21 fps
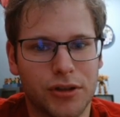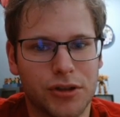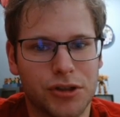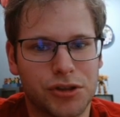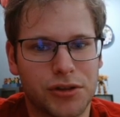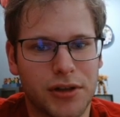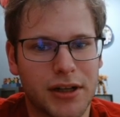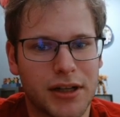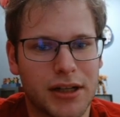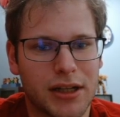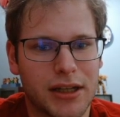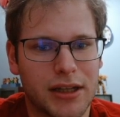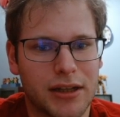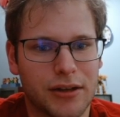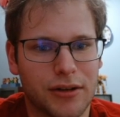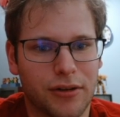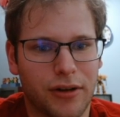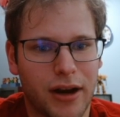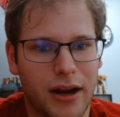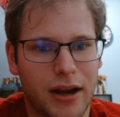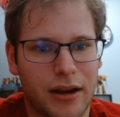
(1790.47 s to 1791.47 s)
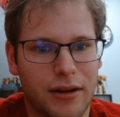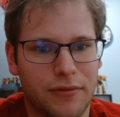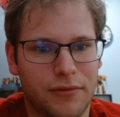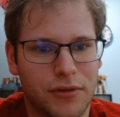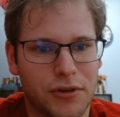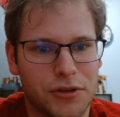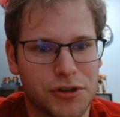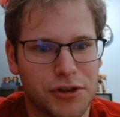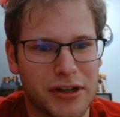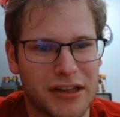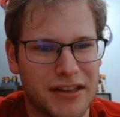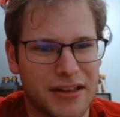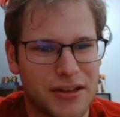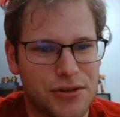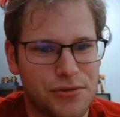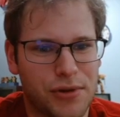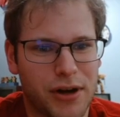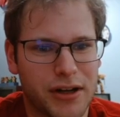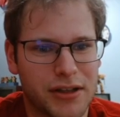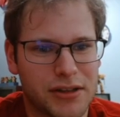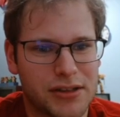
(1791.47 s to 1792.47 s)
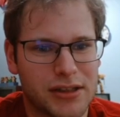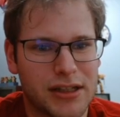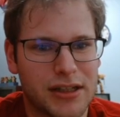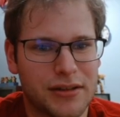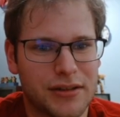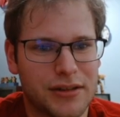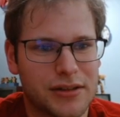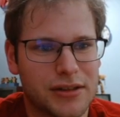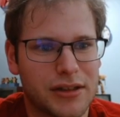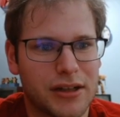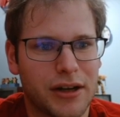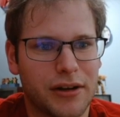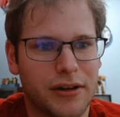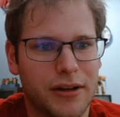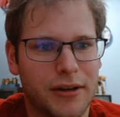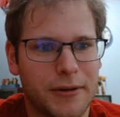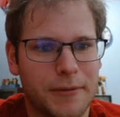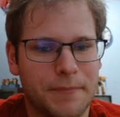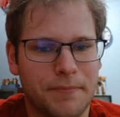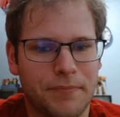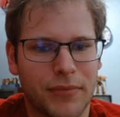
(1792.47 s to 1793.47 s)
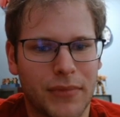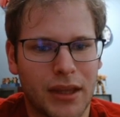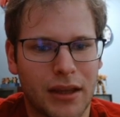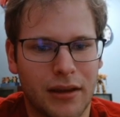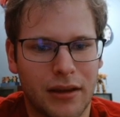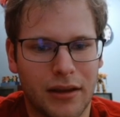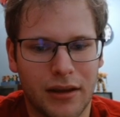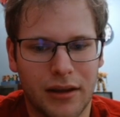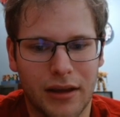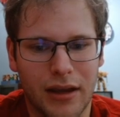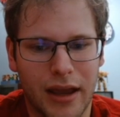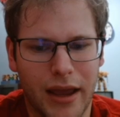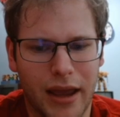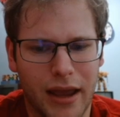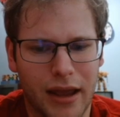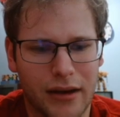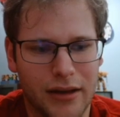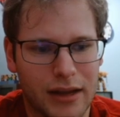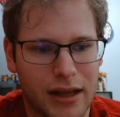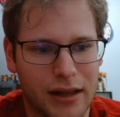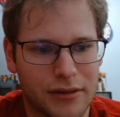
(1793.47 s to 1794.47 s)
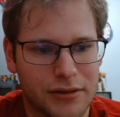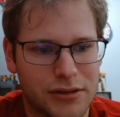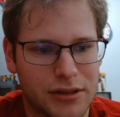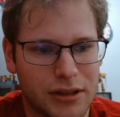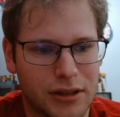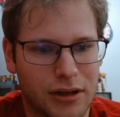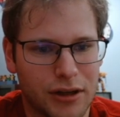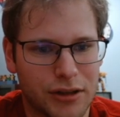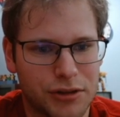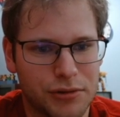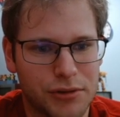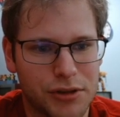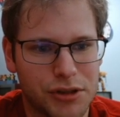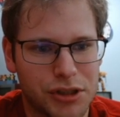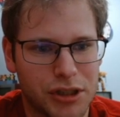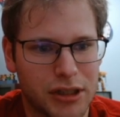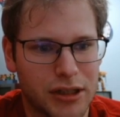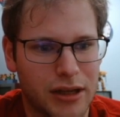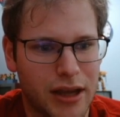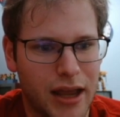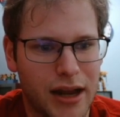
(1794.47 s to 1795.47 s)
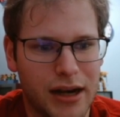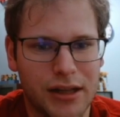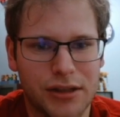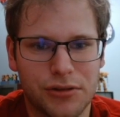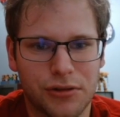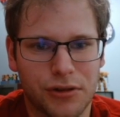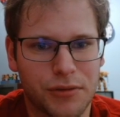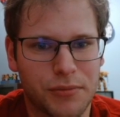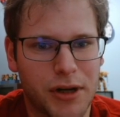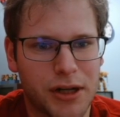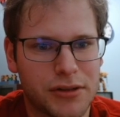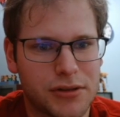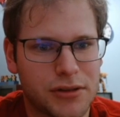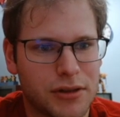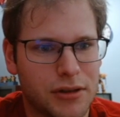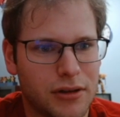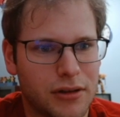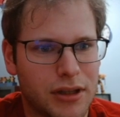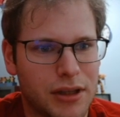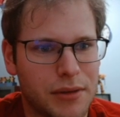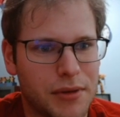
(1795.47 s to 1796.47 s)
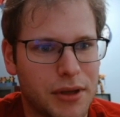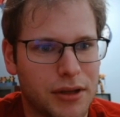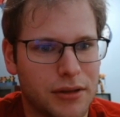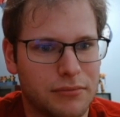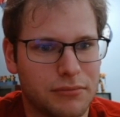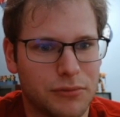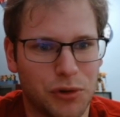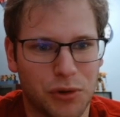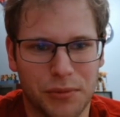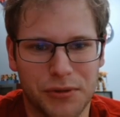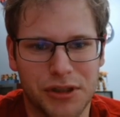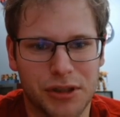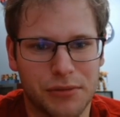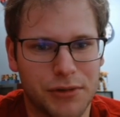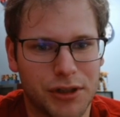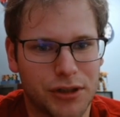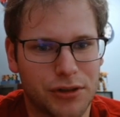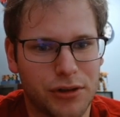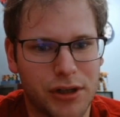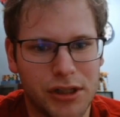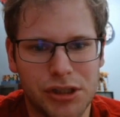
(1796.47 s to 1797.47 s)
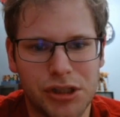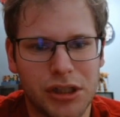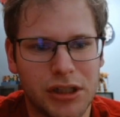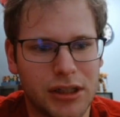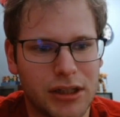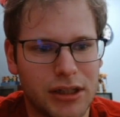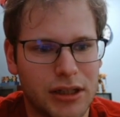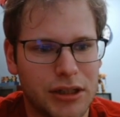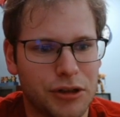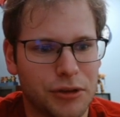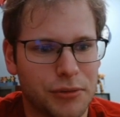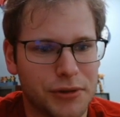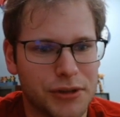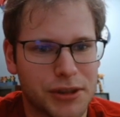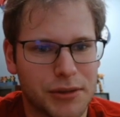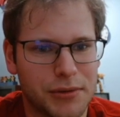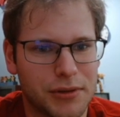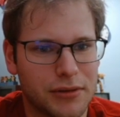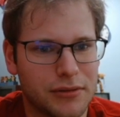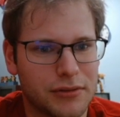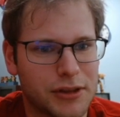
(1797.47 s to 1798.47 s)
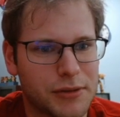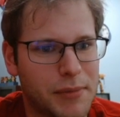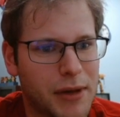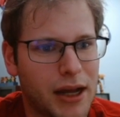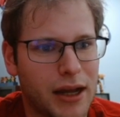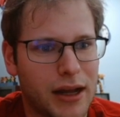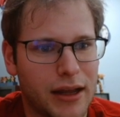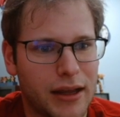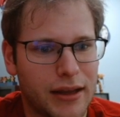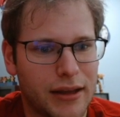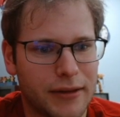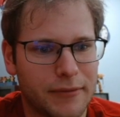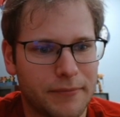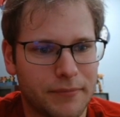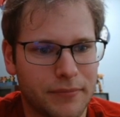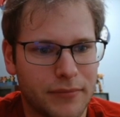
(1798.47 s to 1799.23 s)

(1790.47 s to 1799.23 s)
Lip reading: Trinity engraved, the Trinity that you want to see in this scenario. And yeah, let's see. Hakutoji, any sort of monster. Give me normal summon to Koichi, normal summon Spy